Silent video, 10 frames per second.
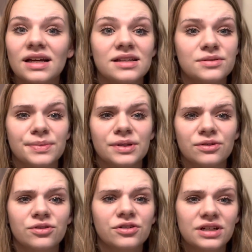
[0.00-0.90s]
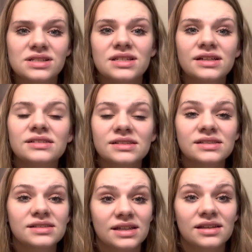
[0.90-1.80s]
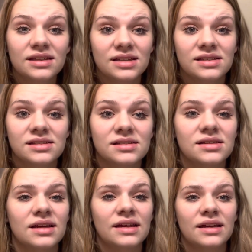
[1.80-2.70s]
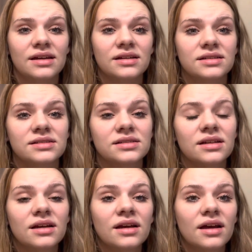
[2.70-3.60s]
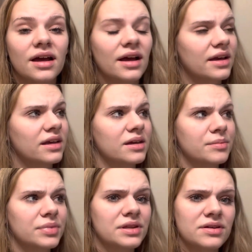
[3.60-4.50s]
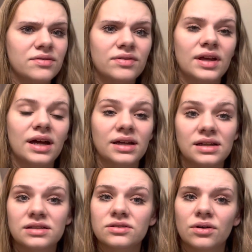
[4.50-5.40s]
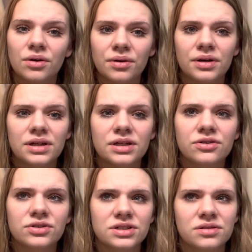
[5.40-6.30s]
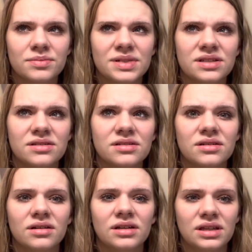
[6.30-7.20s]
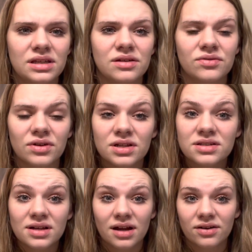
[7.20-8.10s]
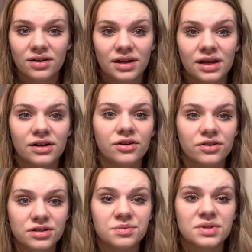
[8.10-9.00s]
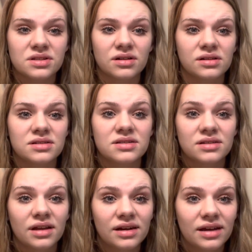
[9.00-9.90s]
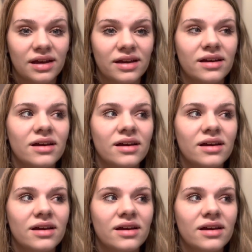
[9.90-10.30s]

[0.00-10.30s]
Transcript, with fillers: has been crazy to say the least and I can't believe that it's already Christmas Eve on Saturday and Christmas on Sunday.